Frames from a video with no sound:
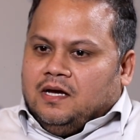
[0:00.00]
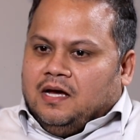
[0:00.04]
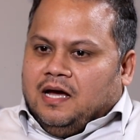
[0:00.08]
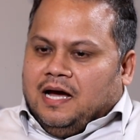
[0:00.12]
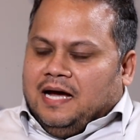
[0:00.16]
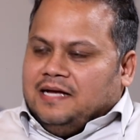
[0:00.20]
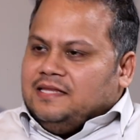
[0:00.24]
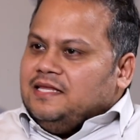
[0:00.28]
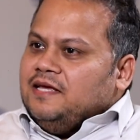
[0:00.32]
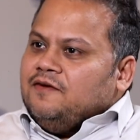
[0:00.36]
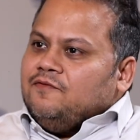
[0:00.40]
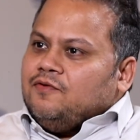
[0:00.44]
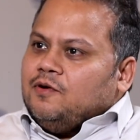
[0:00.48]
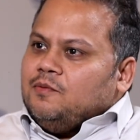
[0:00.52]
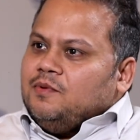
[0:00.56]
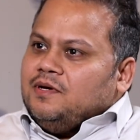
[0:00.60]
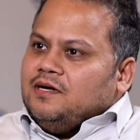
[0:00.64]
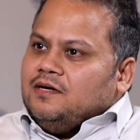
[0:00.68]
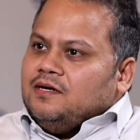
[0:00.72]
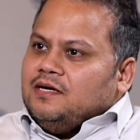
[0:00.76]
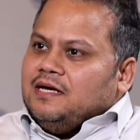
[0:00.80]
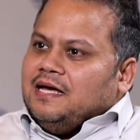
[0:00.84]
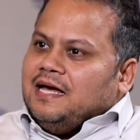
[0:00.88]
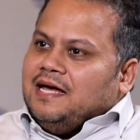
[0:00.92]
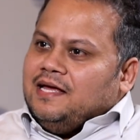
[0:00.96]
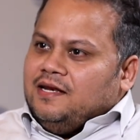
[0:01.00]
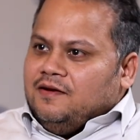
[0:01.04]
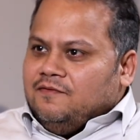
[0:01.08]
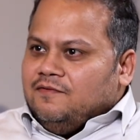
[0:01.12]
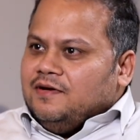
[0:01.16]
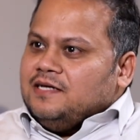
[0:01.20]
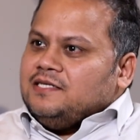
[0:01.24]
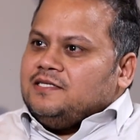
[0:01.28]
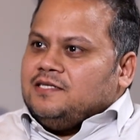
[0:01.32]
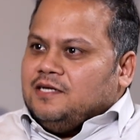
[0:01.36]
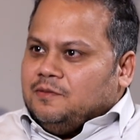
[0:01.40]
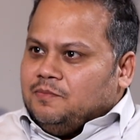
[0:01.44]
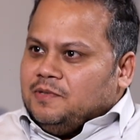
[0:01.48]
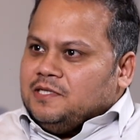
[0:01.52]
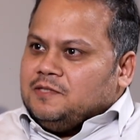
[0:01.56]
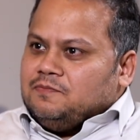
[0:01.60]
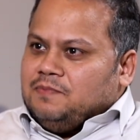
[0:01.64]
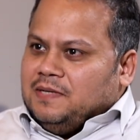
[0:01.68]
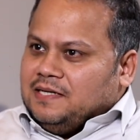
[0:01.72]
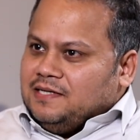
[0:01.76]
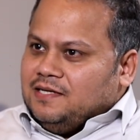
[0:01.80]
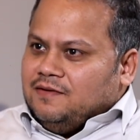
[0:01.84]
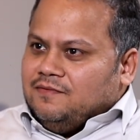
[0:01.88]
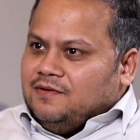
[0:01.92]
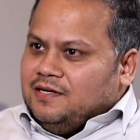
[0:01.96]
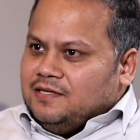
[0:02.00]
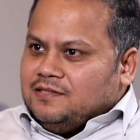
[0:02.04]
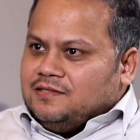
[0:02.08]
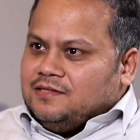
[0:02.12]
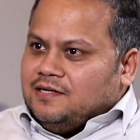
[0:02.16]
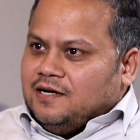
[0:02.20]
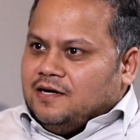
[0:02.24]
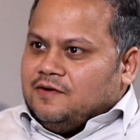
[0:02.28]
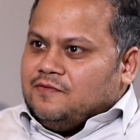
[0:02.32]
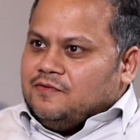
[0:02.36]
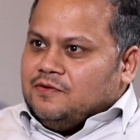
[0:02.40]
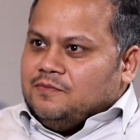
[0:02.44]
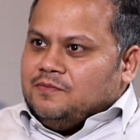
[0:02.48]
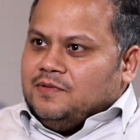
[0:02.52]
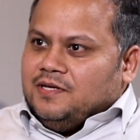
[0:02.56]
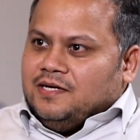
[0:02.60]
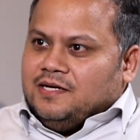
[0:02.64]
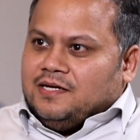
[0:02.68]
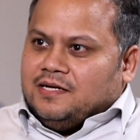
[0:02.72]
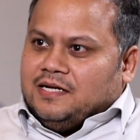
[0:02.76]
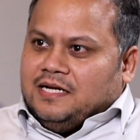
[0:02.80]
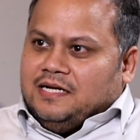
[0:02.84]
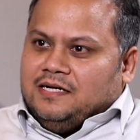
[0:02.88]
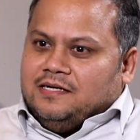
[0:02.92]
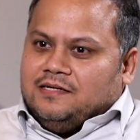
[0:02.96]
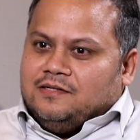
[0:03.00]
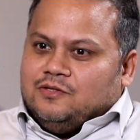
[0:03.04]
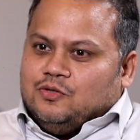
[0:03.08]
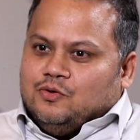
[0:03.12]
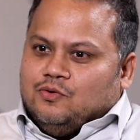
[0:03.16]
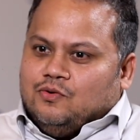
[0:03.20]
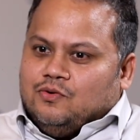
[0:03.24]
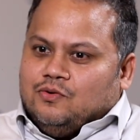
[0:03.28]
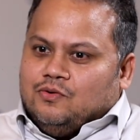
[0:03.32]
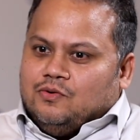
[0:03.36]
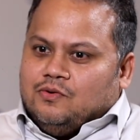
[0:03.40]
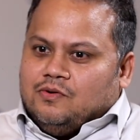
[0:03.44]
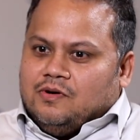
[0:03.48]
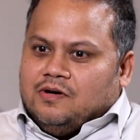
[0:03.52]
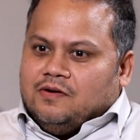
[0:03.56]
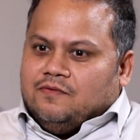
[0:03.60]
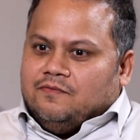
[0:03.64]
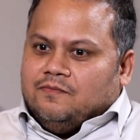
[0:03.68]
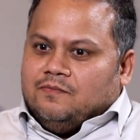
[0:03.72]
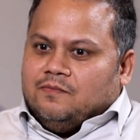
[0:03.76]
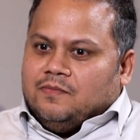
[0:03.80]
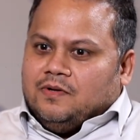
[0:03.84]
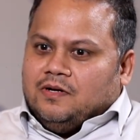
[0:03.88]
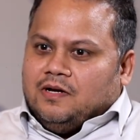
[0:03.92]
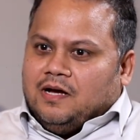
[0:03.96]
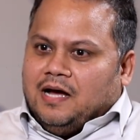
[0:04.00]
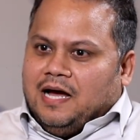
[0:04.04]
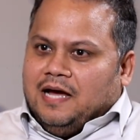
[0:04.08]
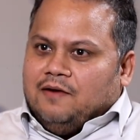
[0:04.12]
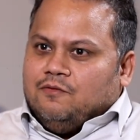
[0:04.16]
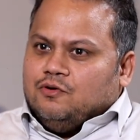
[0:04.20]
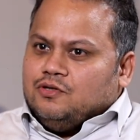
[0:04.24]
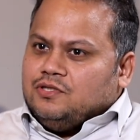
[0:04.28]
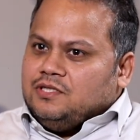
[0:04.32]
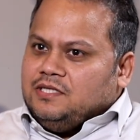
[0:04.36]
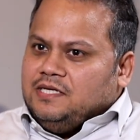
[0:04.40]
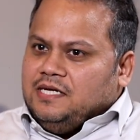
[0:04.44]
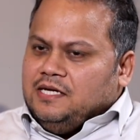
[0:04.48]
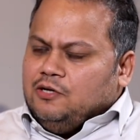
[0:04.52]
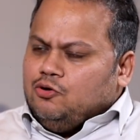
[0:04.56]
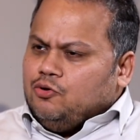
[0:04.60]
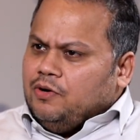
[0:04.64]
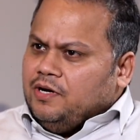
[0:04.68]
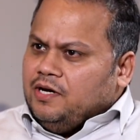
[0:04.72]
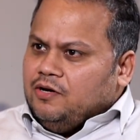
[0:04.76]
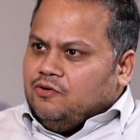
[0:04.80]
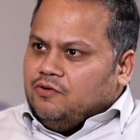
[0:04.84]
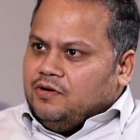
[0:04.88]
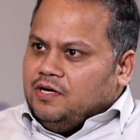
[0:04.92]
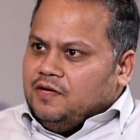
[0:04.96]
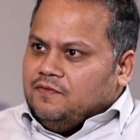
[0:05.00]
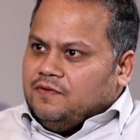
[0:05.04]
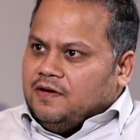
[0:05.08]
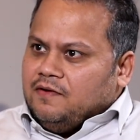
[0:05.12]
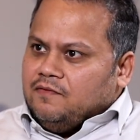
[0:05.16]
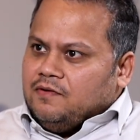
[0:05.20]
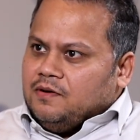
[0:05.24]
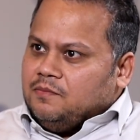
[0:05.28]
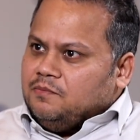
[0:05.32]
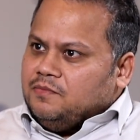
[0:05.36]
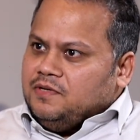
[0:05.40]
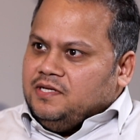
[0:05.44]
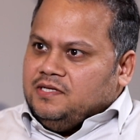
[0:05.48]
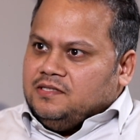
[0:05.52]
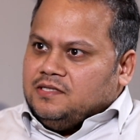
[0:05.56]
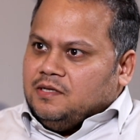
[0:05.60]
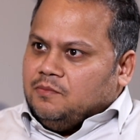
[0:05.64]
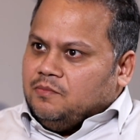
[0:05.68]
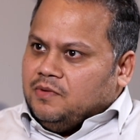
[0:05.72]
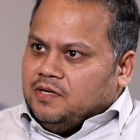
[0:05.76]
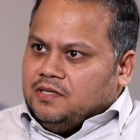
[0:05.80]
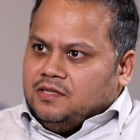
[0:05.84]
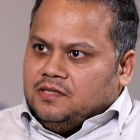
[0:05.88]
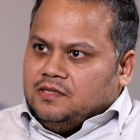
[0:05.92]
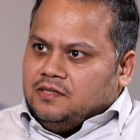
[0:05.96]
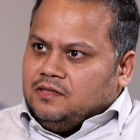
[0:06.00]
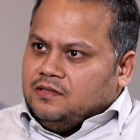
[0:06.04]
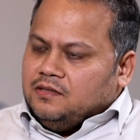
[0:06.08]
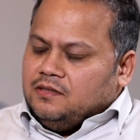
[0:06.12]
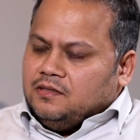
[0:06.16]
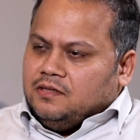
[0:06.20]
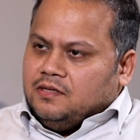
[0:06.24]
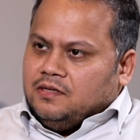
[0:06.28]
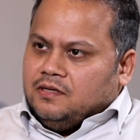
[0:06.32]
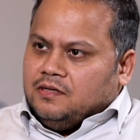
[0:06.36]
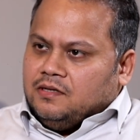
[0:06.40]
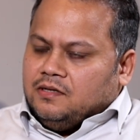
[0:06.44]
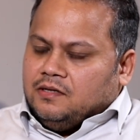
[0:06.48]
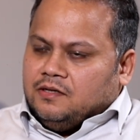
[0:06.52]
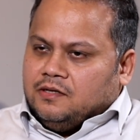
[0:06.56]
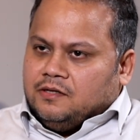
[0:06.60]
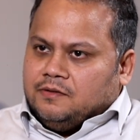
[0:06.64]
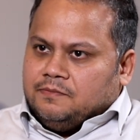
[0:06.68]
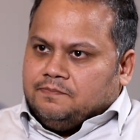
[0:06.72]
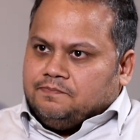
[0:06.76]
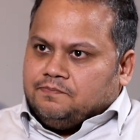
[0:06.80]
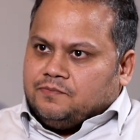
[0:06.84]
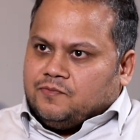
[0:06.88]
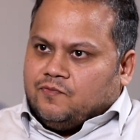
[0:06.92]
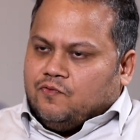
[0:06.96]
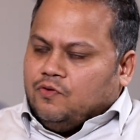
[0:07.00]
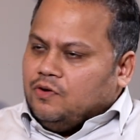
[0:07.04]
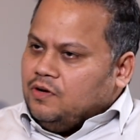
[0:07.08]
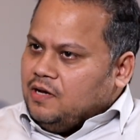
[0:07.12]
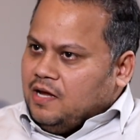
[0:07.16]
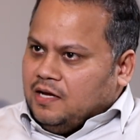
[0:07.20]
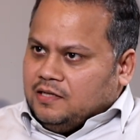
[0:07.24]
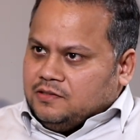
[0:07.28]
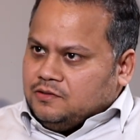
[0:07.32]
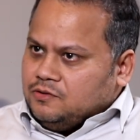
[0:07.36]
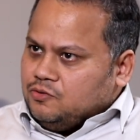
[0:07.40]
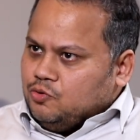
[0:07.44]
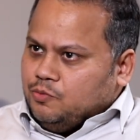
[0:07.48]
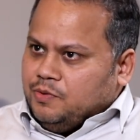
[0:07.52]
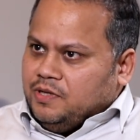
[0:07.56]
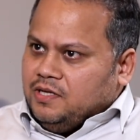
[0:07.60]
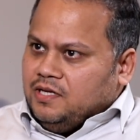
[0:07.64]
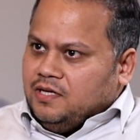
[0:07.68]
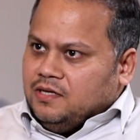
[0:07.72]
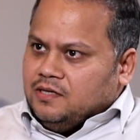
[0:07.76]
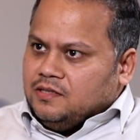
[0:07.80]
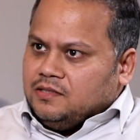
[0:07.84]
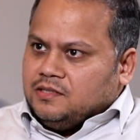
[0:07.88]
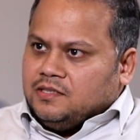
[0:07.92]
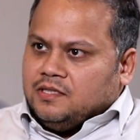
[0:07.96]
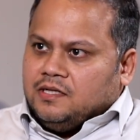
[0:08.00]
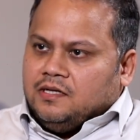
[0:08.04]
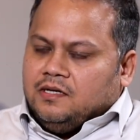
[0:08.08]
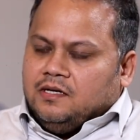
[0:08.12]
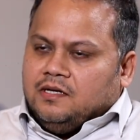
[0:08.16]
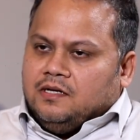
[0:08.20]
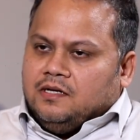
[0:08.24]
I think from an investor perspective, let's start from there, right? So I was seeing 20-25 companies a month for last so many years,